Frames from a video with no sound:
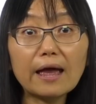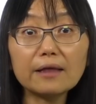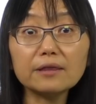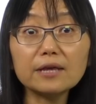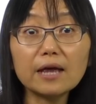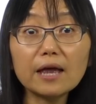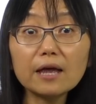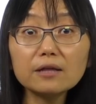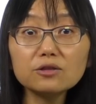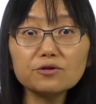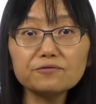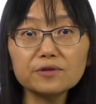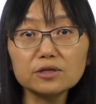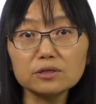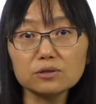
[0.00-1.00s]
At the end
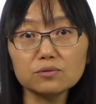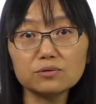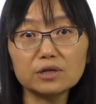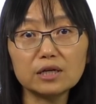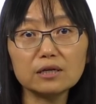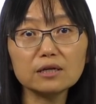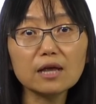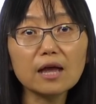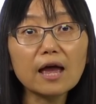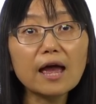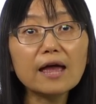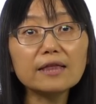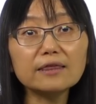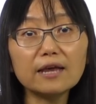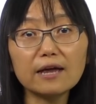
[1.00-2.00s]
of the screen,
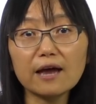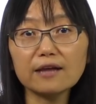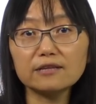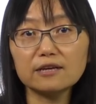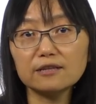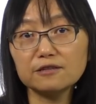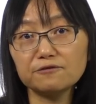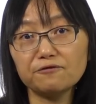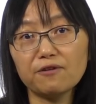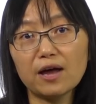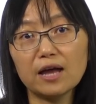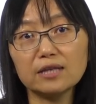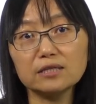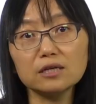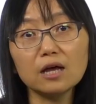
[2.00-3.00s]
they
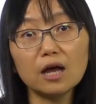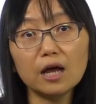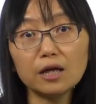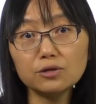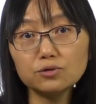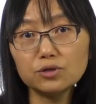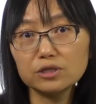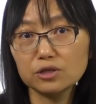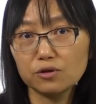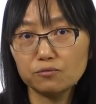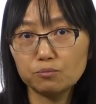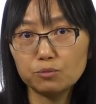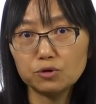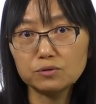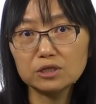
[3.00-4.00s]
identified hundreds
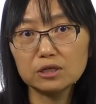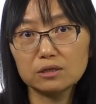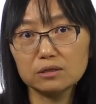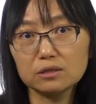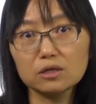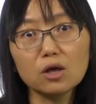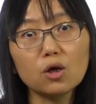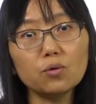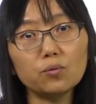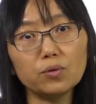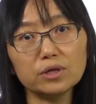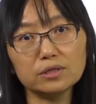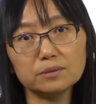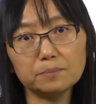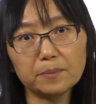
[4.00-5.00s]
of mutants
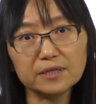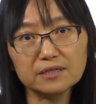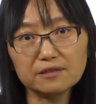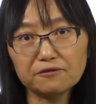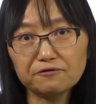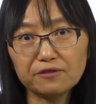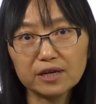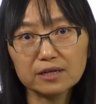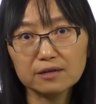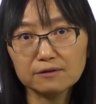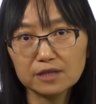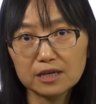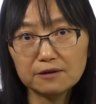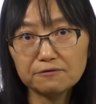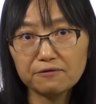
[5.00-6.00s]
with
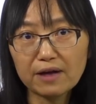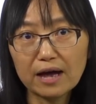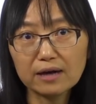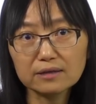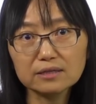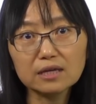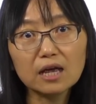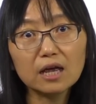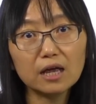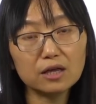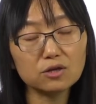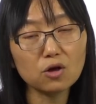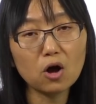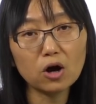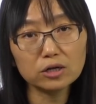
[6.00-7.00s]
specific defects
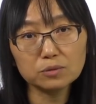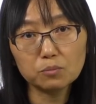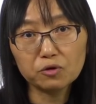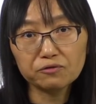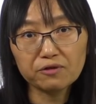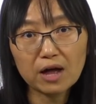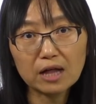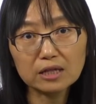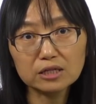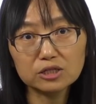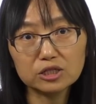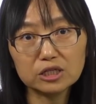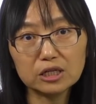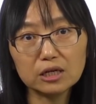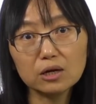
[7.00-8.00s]
in heart
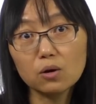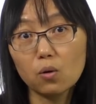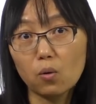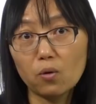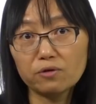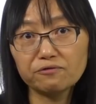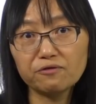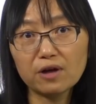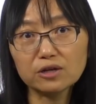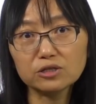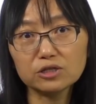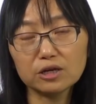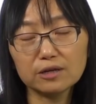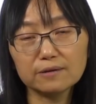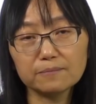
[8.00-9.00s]
morphology or
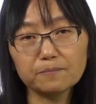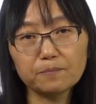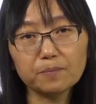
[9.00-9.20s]
function.